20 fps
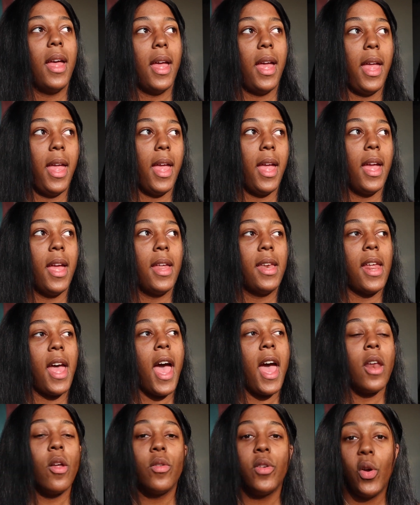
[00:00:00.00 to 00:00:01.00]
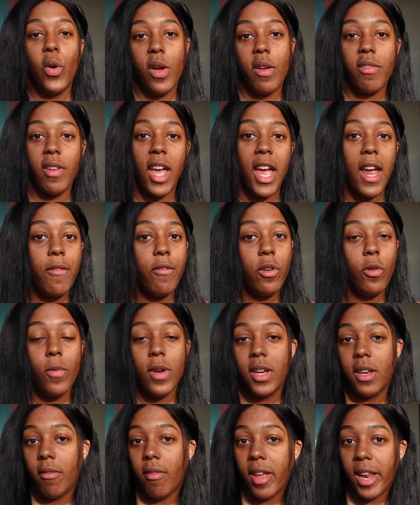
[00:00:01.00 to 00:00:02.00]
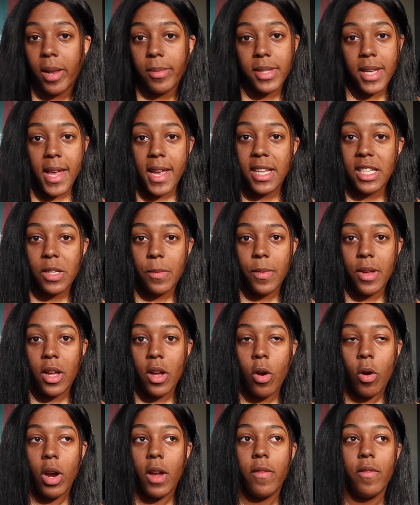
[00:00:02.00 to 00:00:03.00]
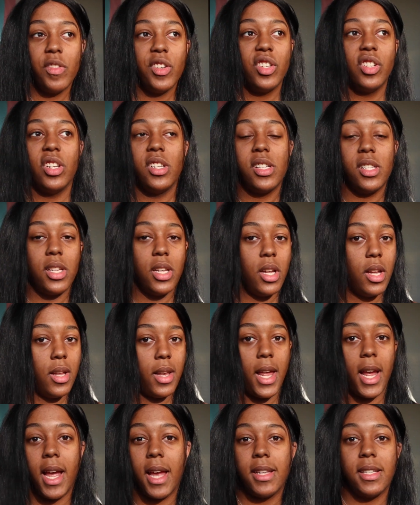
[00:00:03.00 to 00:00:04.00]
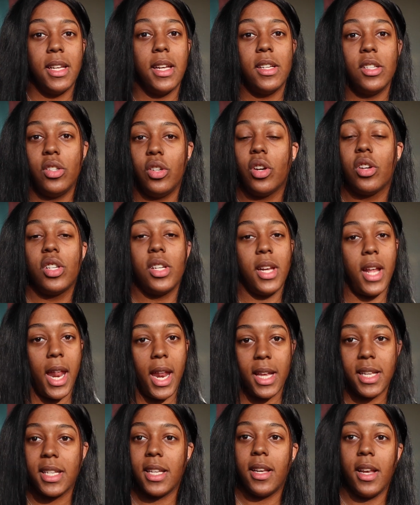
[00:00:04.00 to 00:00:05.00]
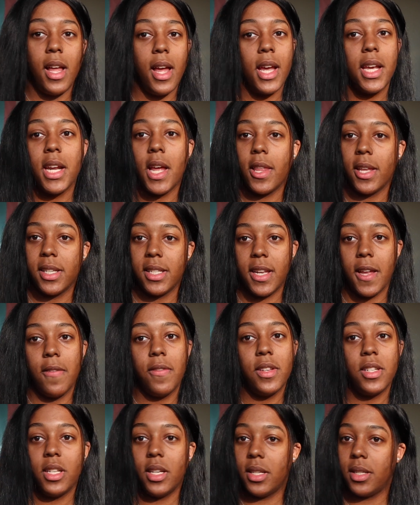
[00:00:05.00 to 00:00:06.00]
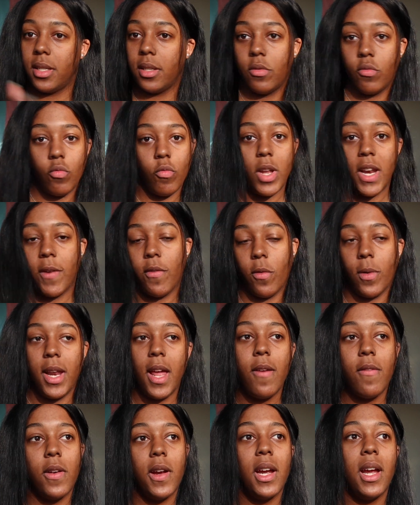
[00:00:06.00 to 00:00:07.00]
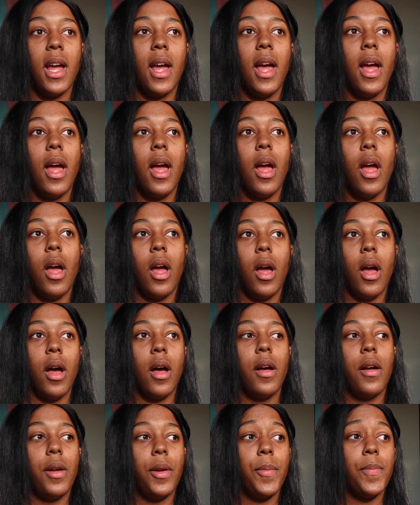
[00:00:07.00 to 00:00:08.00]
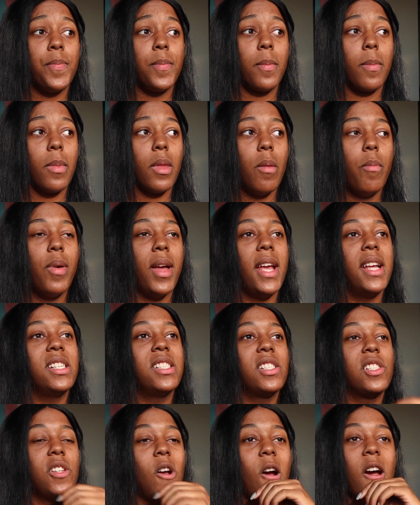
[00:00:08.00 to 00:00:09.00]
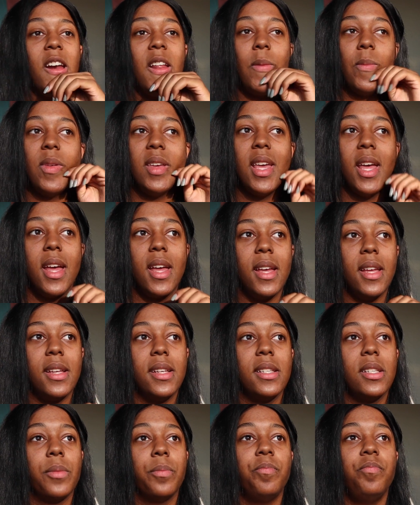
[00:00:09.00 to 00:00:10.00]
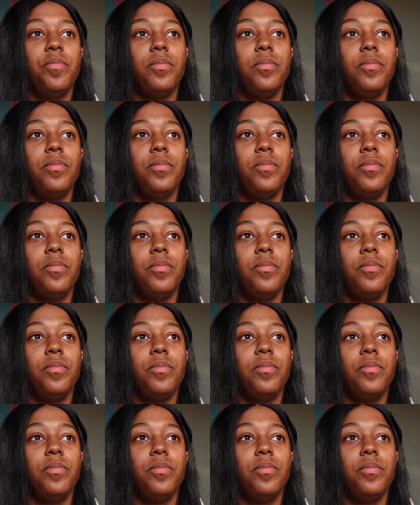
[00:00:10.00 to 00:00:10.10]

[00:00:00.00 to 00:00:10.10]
And I don't know if everyone develops eczema or if it's just, like I said, your genetics and luck and all that stuff. It's just whatever. But it started because